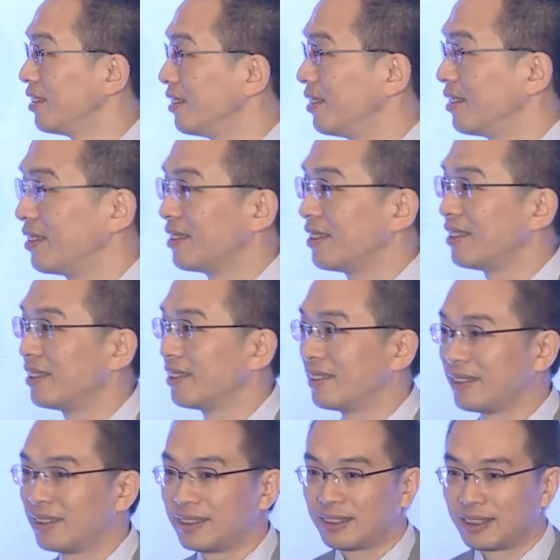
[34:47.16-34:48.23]

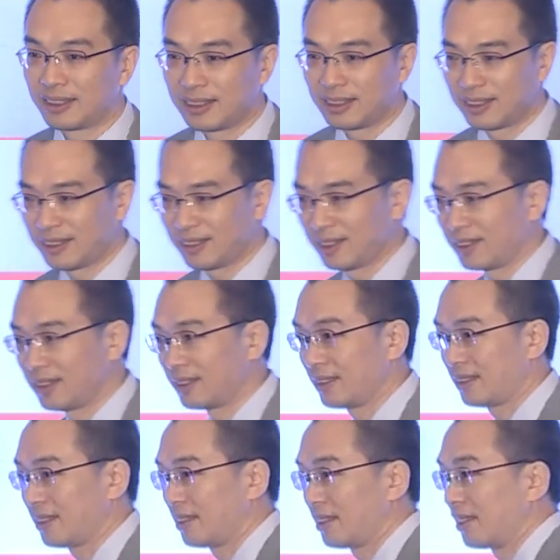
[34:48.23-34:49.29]

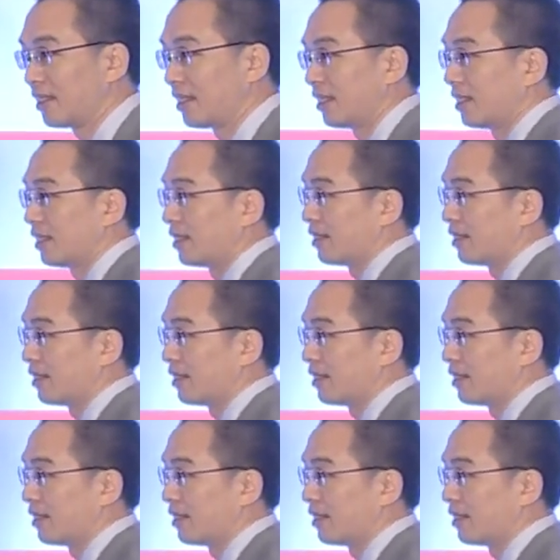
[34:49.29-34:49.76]
No one is speaking in this clip.